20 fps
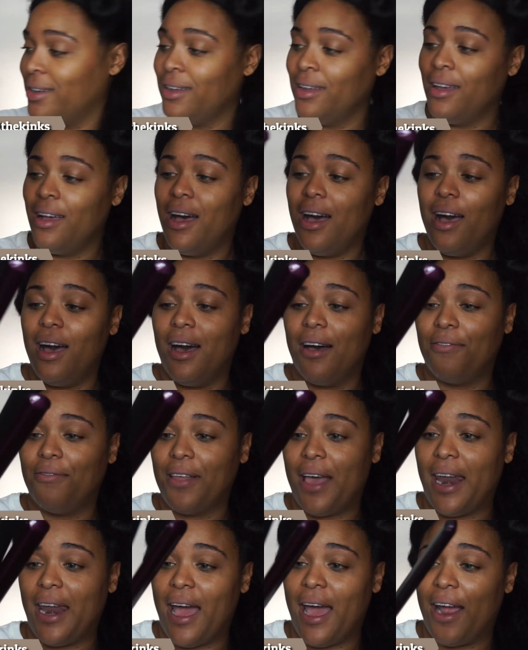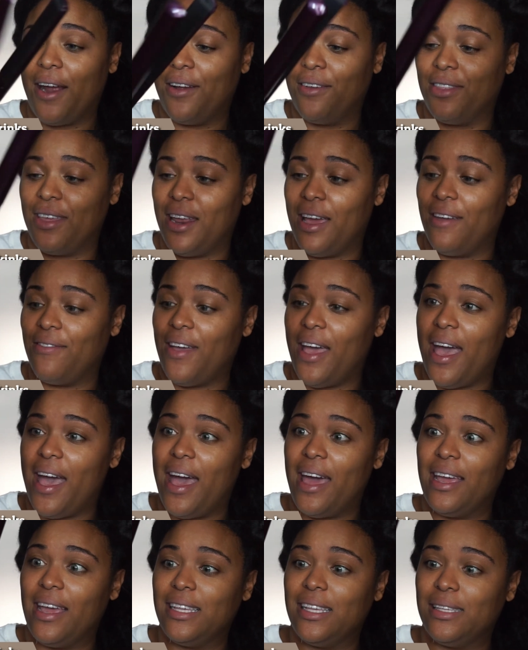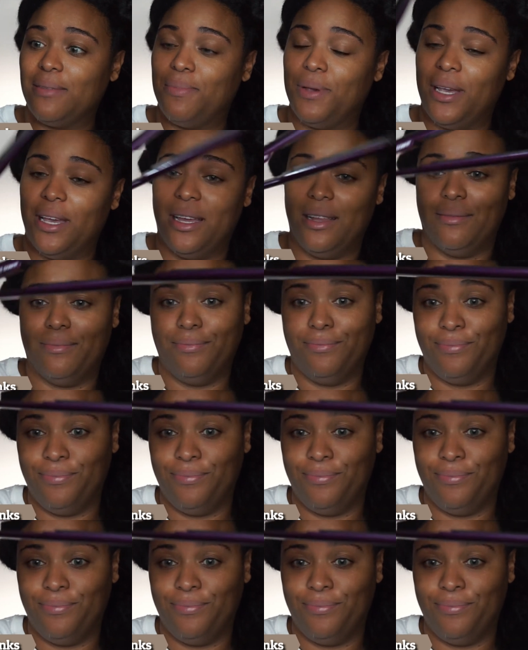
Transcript: flat iron that I've had has been